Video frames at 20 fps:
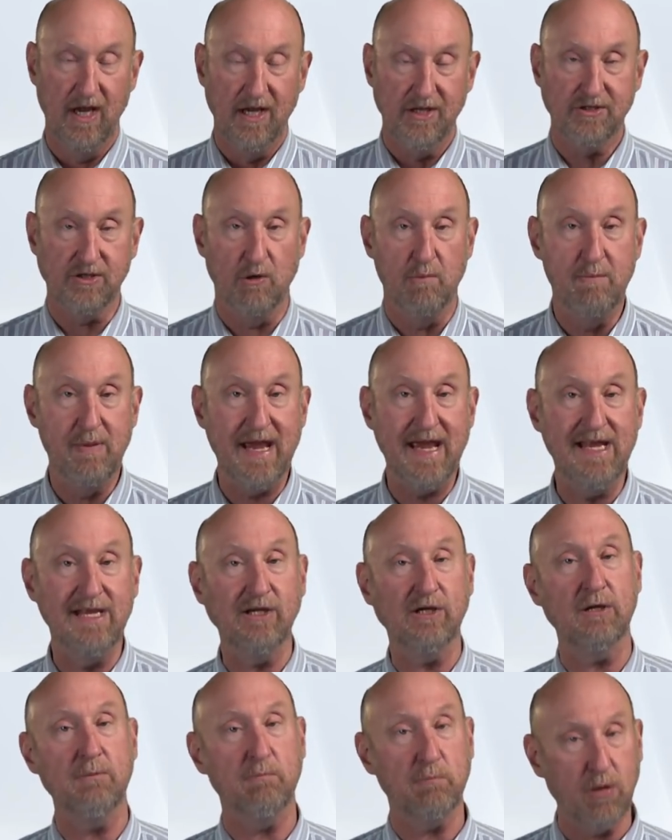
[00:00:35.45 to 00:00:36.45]
So being
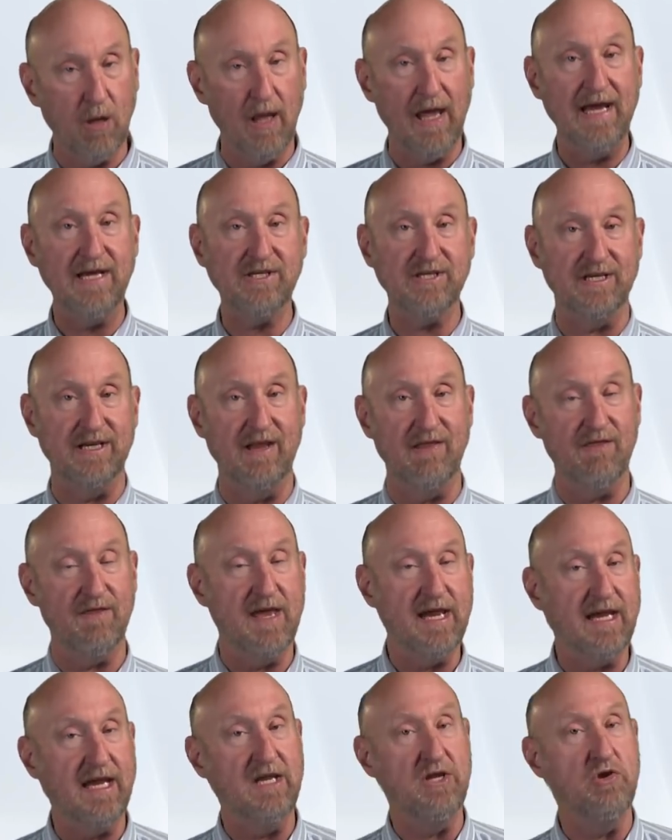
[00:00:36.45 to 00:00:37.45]
complacent and
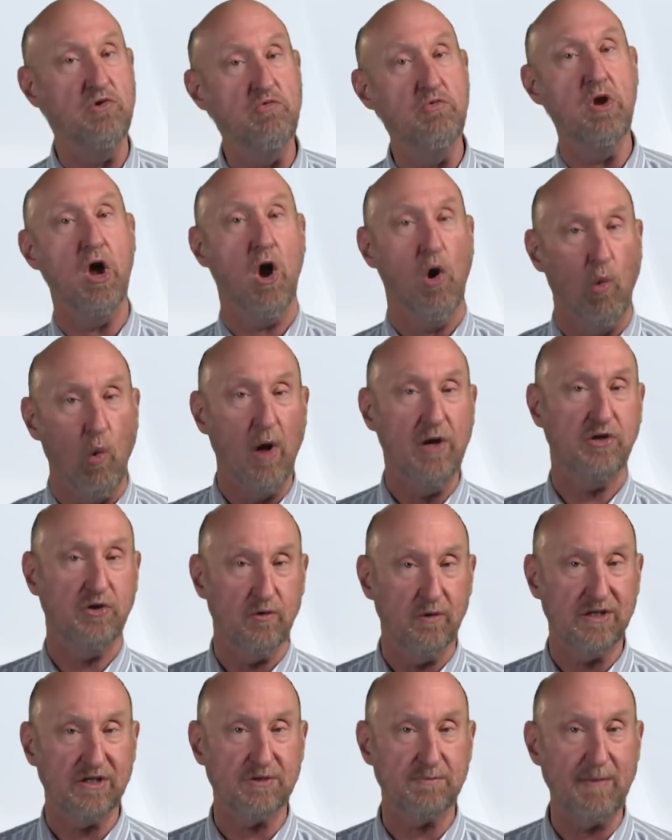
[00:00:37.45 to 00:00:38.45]
thinking you know what to
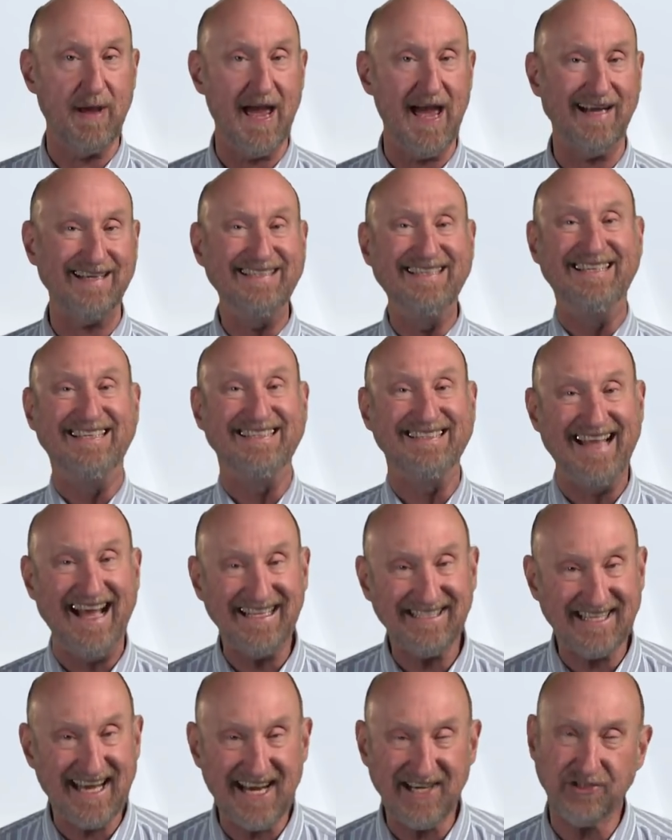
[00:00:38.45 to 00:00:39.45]
expect,
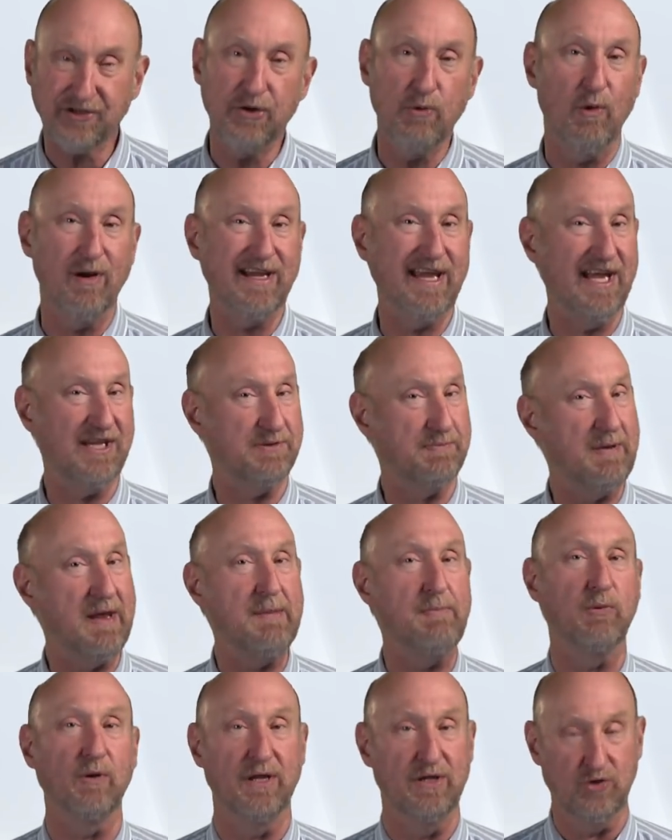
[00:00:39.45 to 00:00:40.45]
that's actually what gets
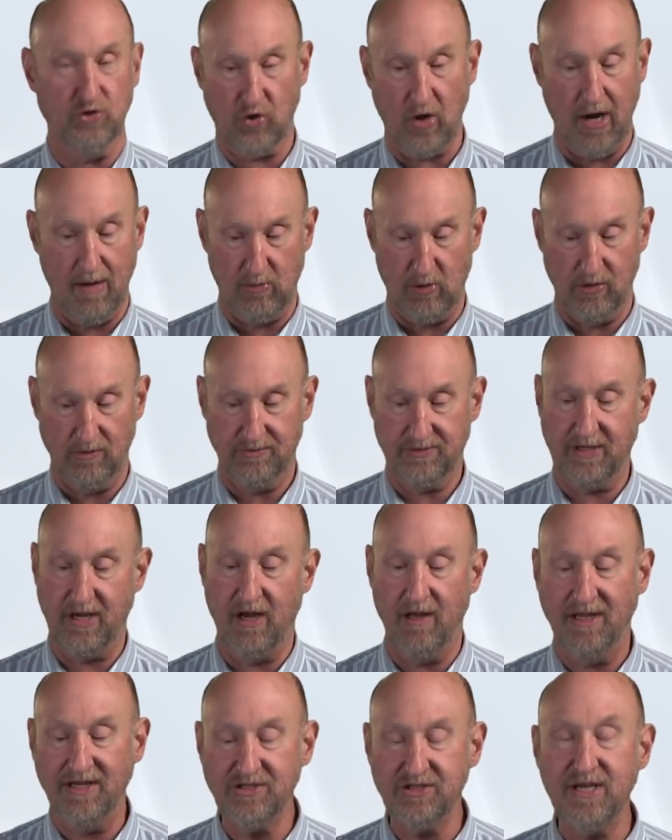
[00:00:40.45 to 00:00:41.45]
people in trouble.
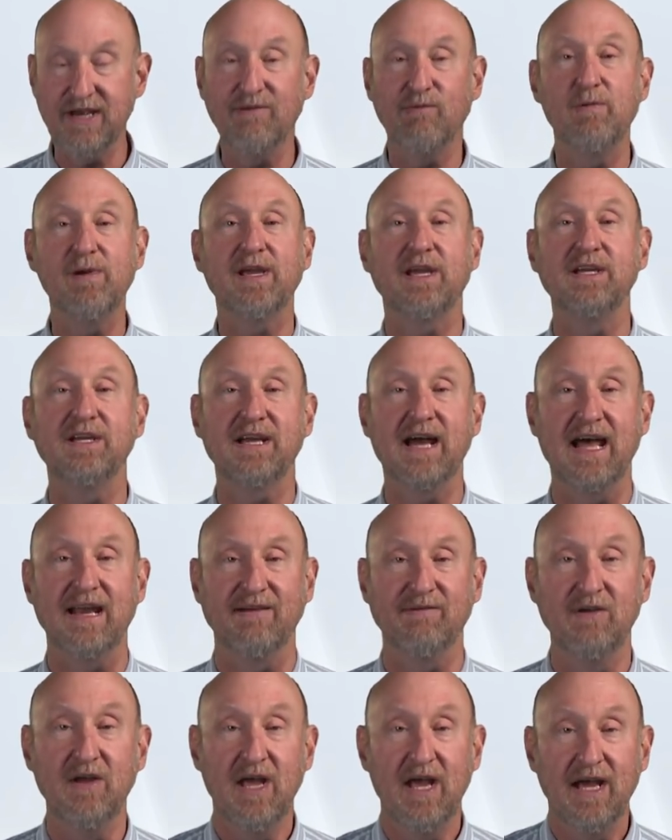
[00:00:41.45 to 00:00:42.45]
So let's see if we can kind
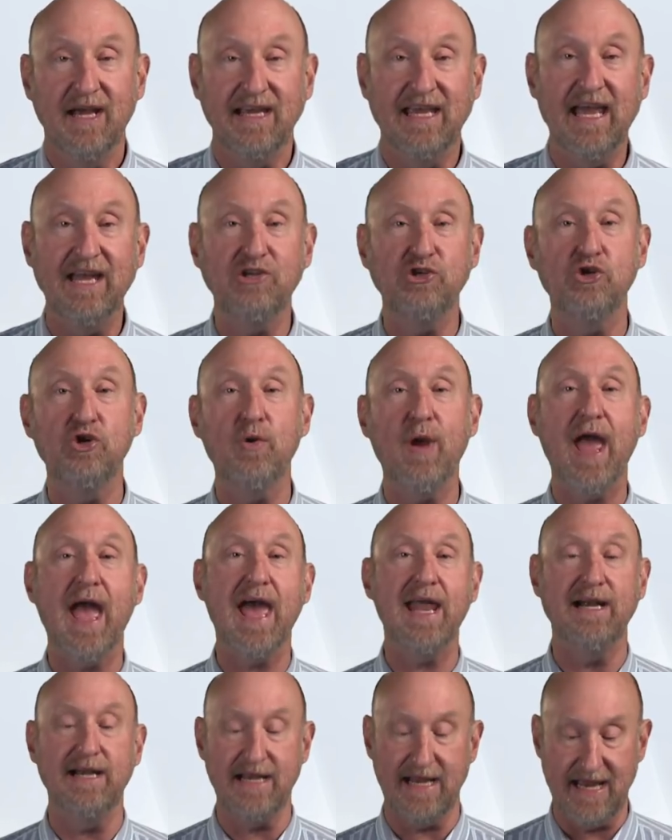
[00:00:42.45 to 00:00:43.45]
of get you
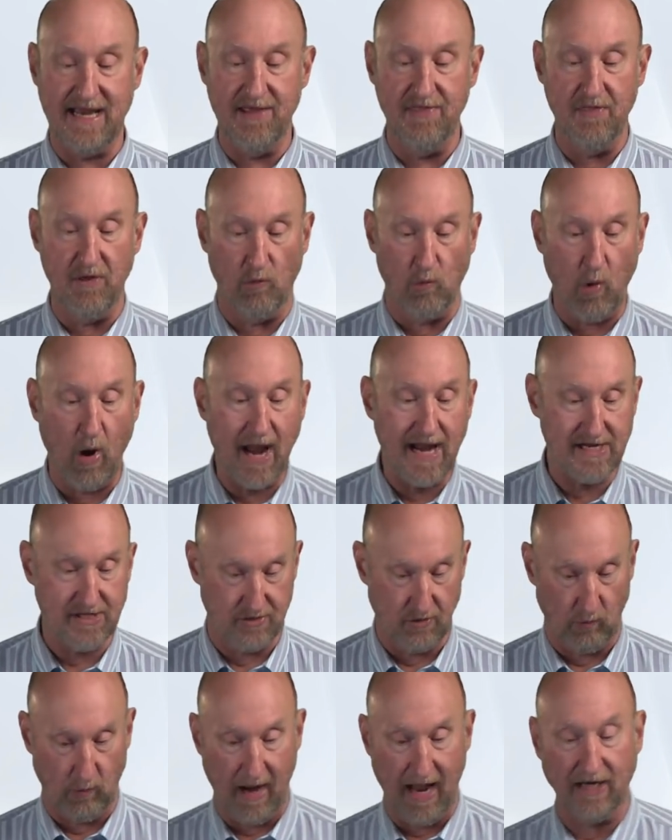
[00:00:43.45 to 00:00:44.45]
headed in the right
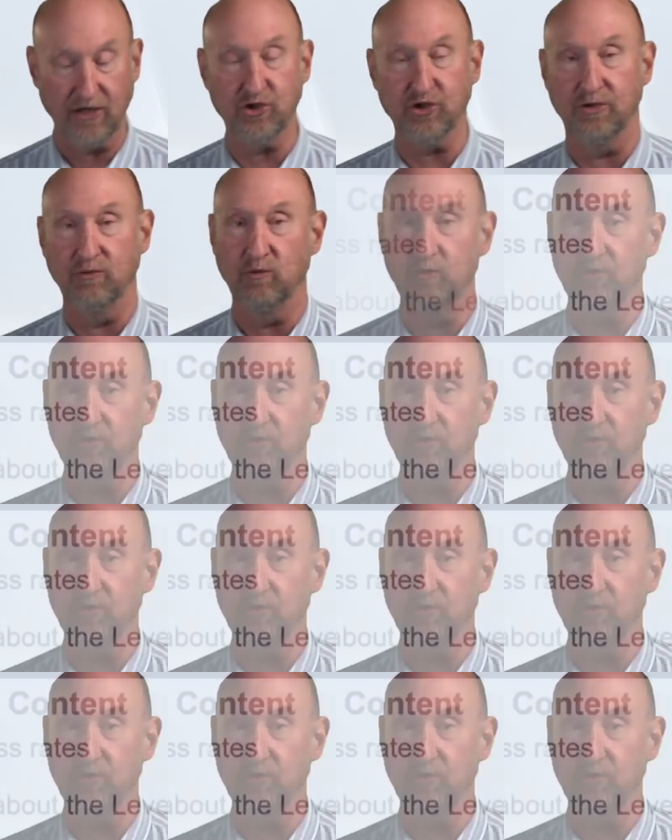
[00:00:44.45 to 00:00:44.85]
direction.